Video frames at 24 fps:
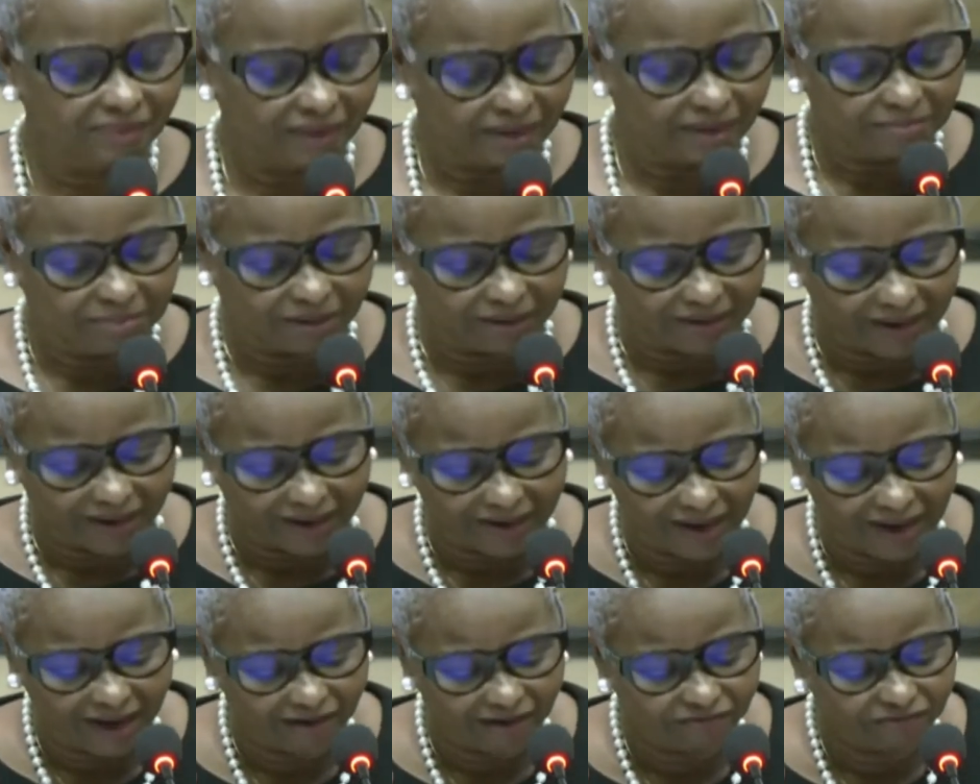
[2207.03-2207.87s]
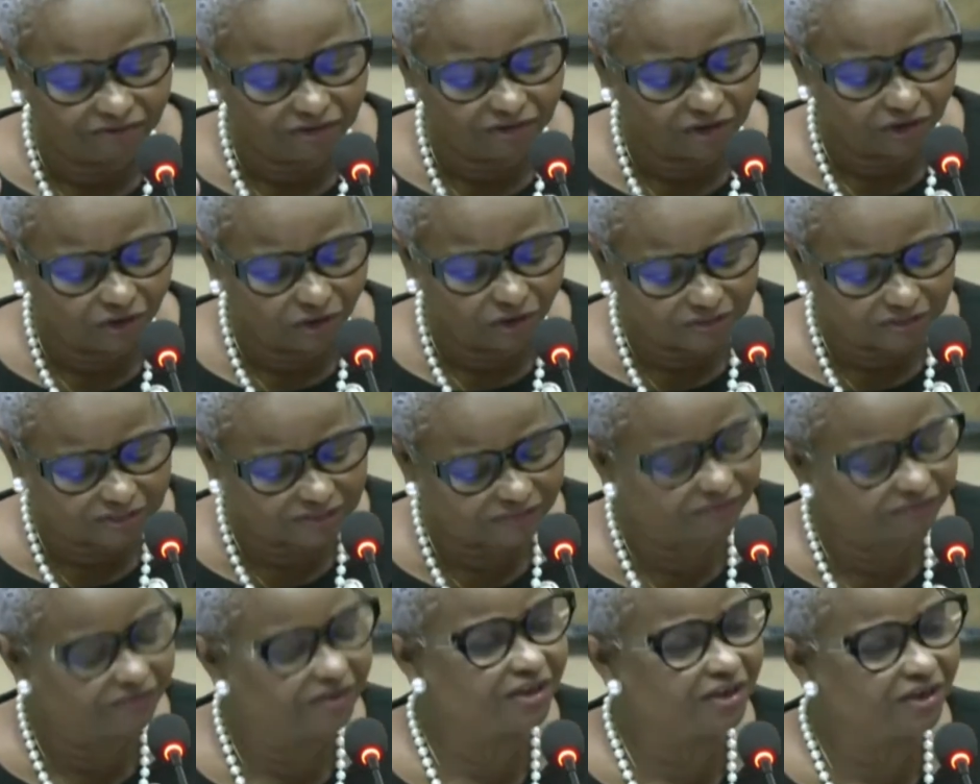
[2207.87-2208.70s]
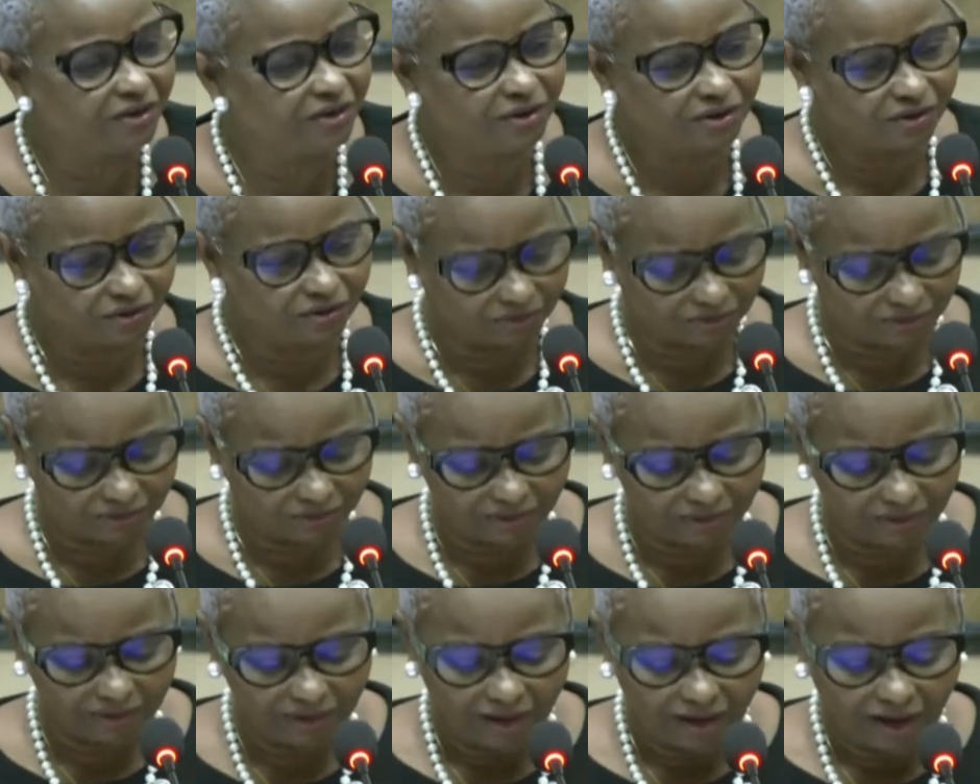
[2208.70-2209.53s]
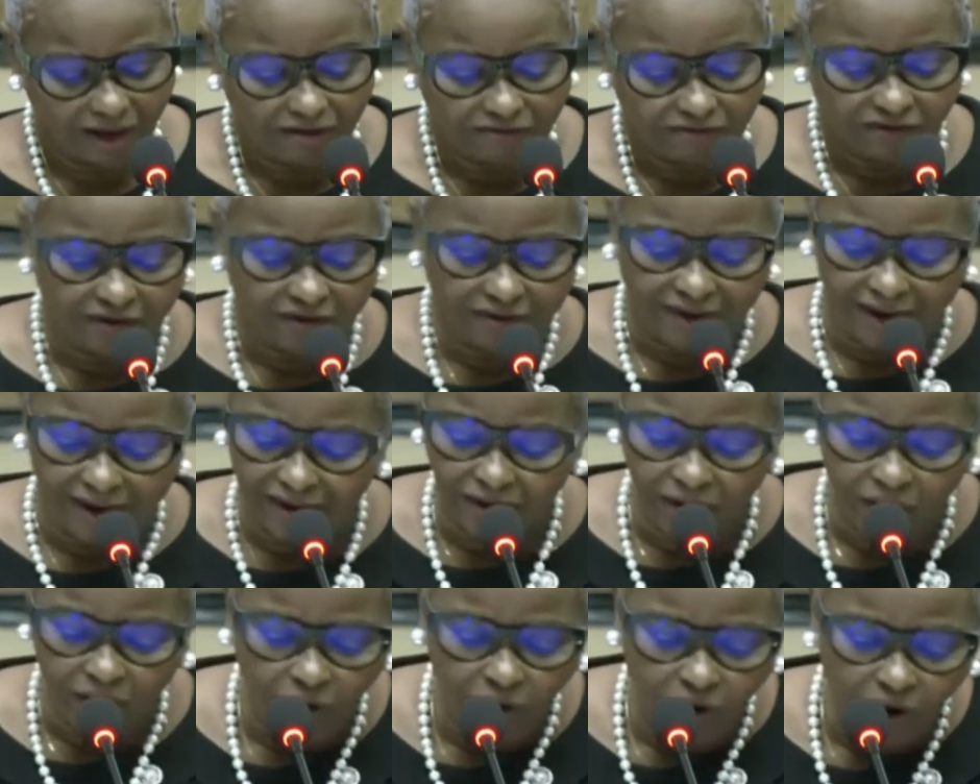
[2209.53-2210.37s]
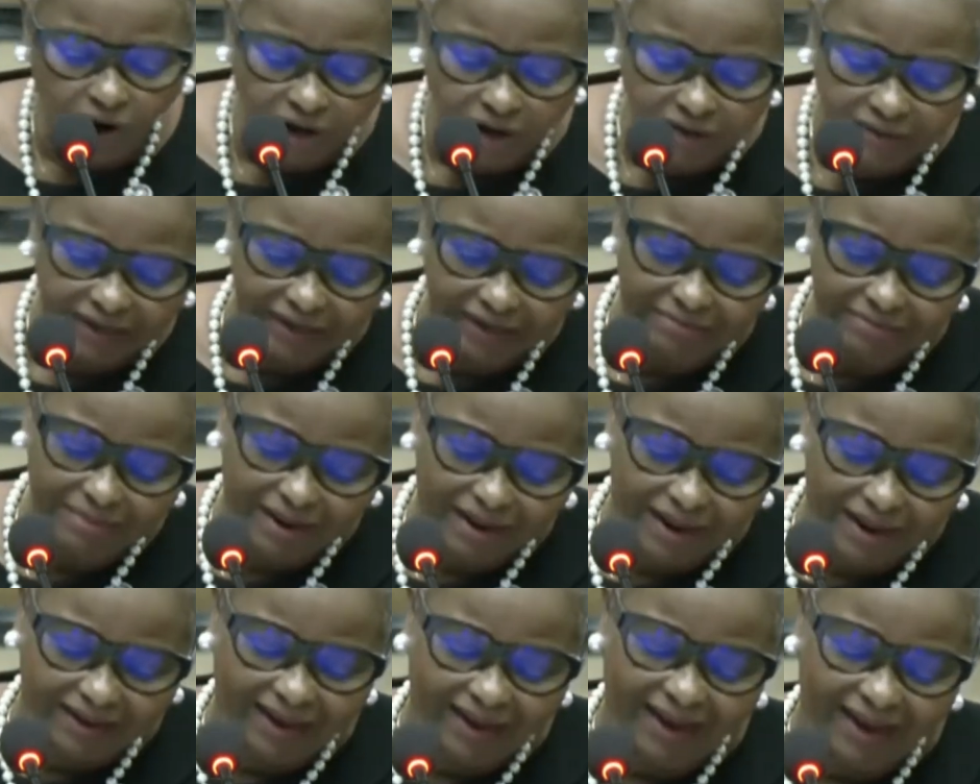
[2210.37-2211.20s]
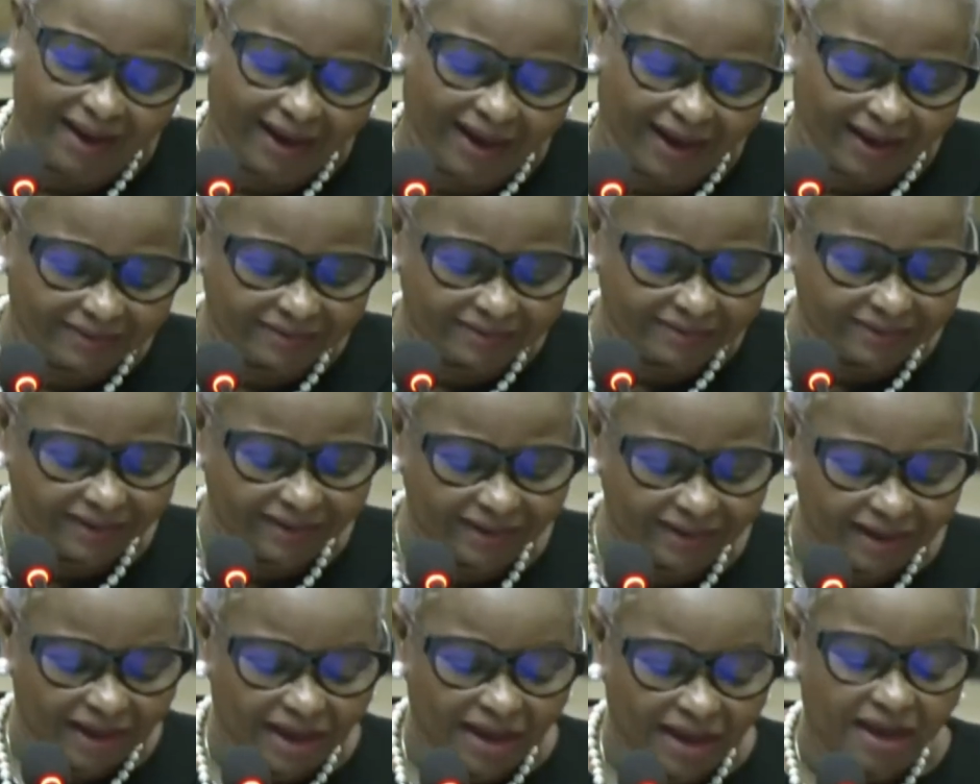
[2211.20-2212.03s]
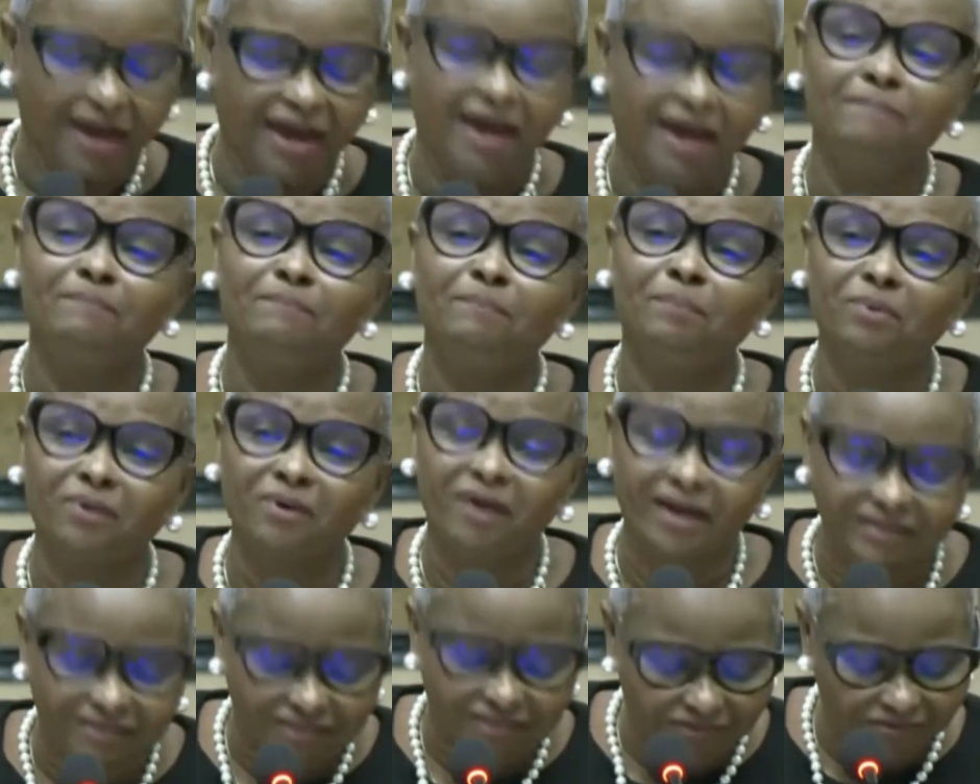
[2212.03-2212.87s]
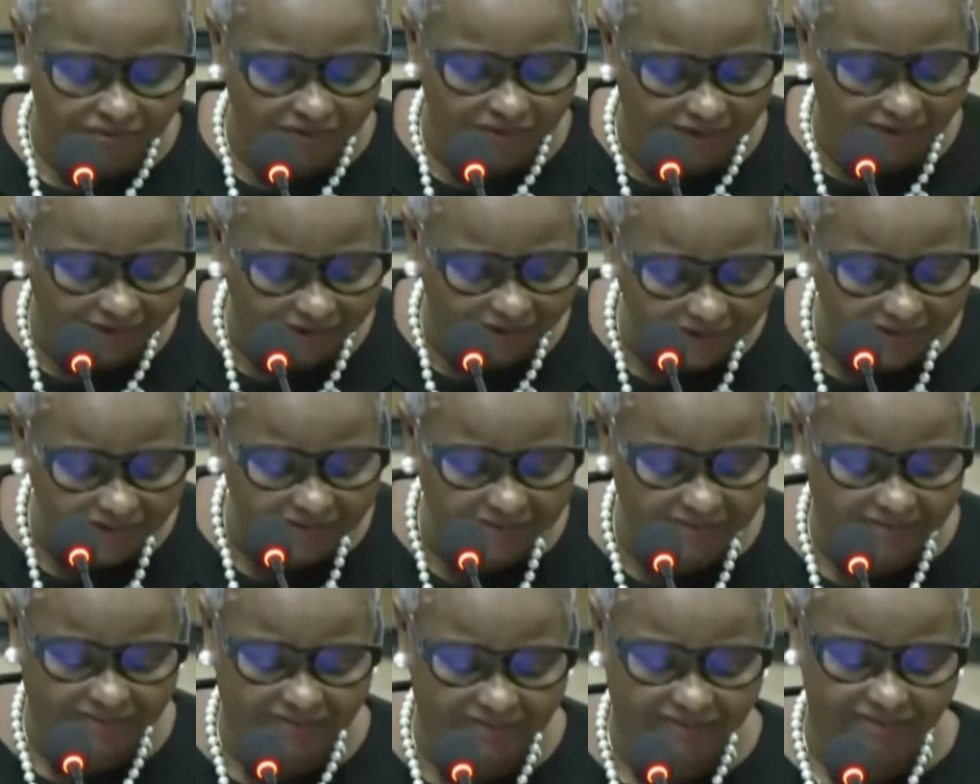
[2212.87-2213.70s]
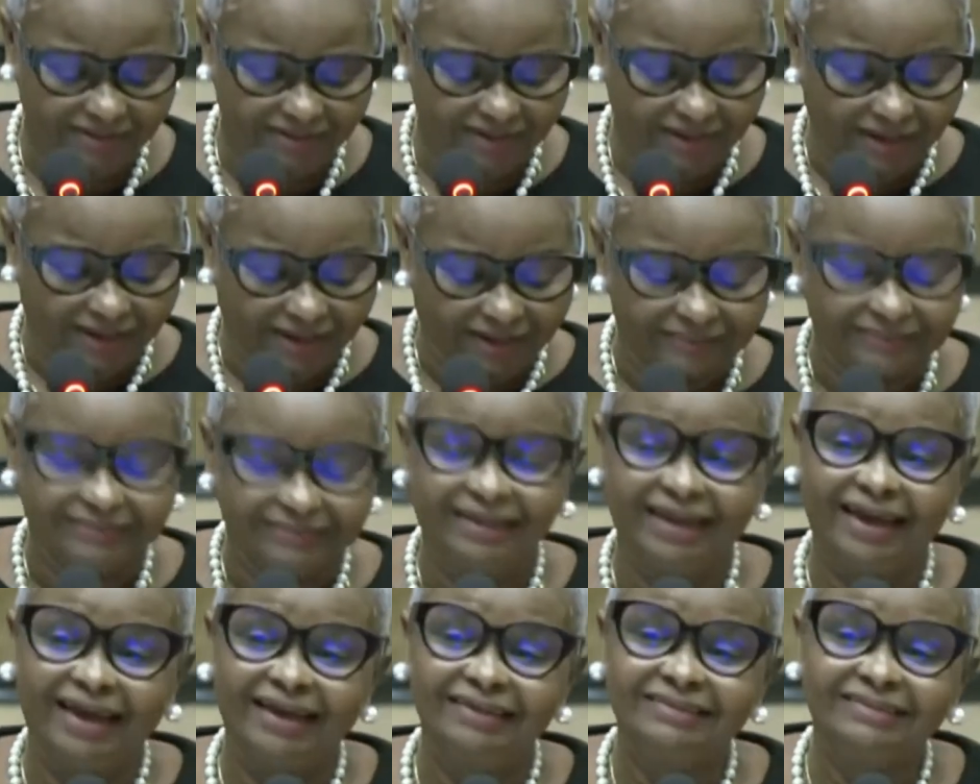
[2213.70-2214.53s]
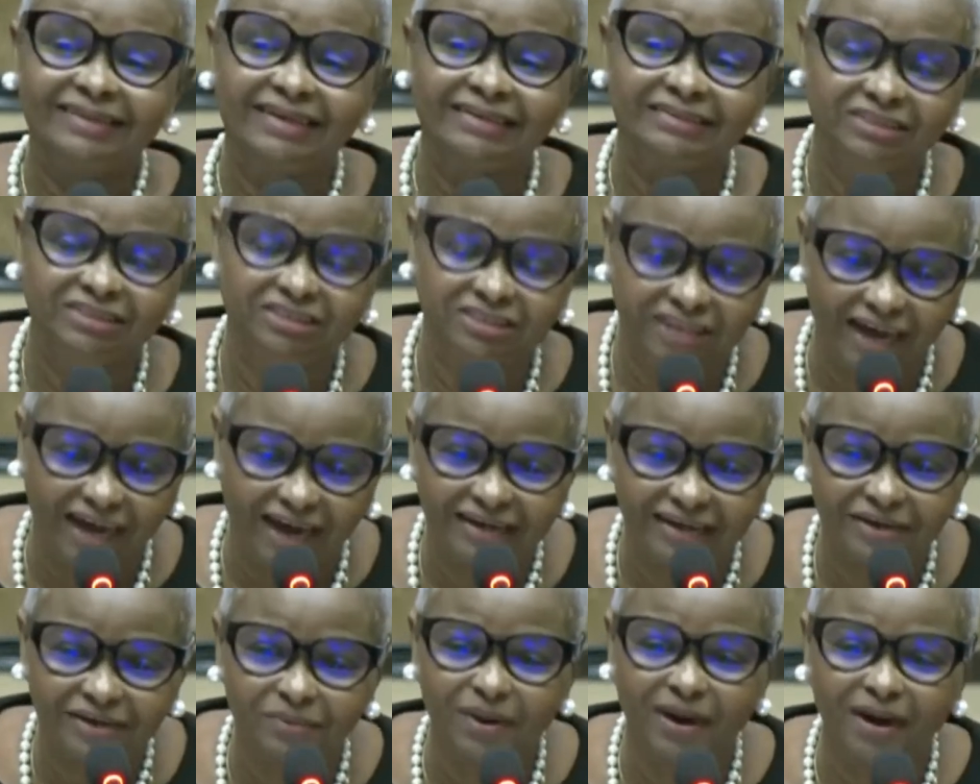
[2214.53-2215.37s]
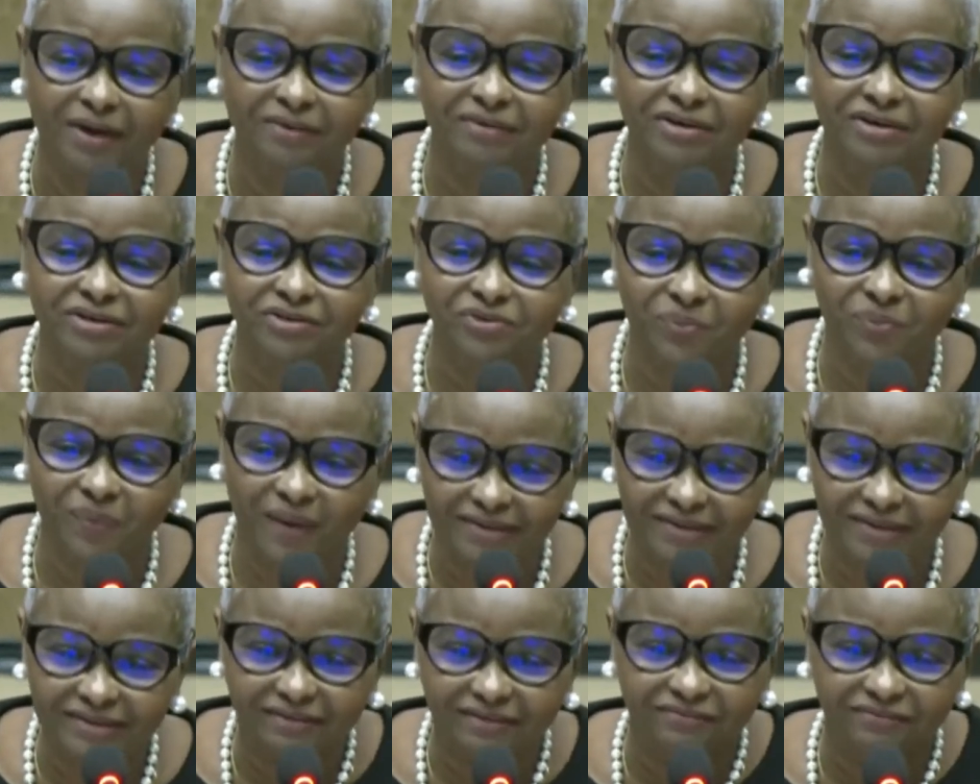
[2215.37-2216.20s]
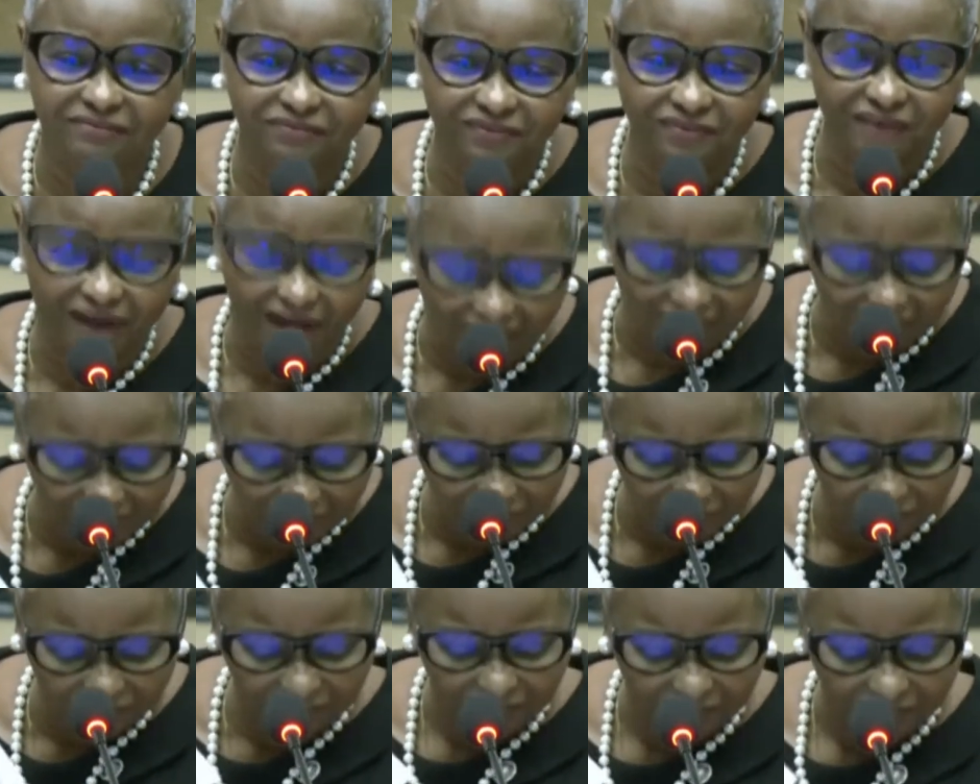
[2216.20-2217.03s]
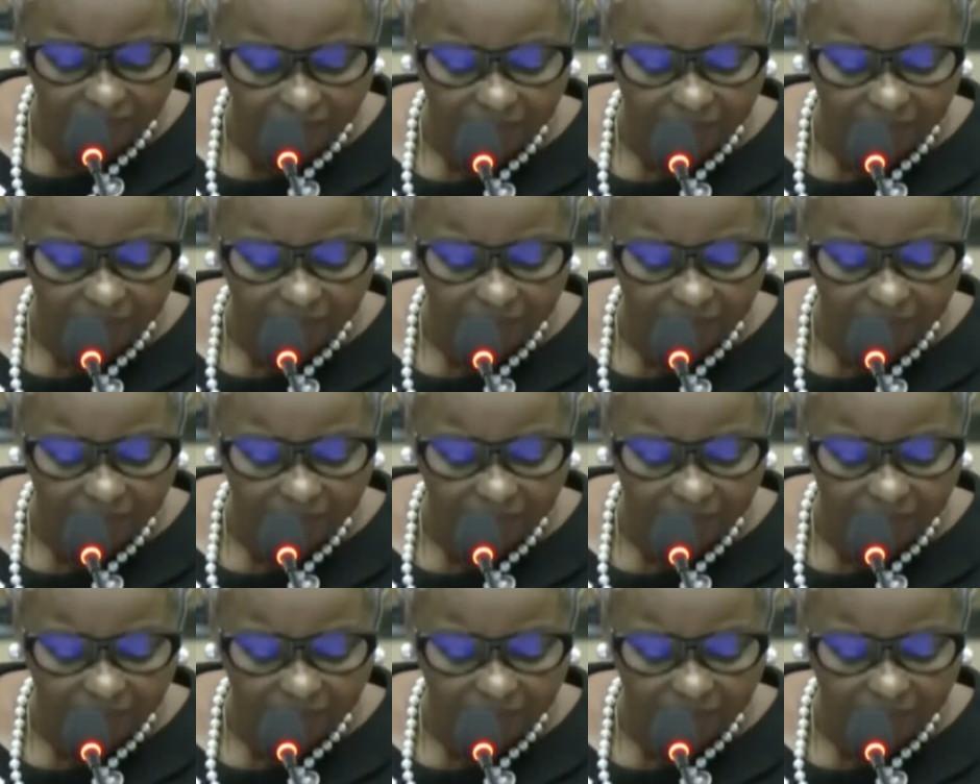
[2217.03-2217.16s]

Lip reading: But I have news for you, for I hold in my hand a press release dated January 25,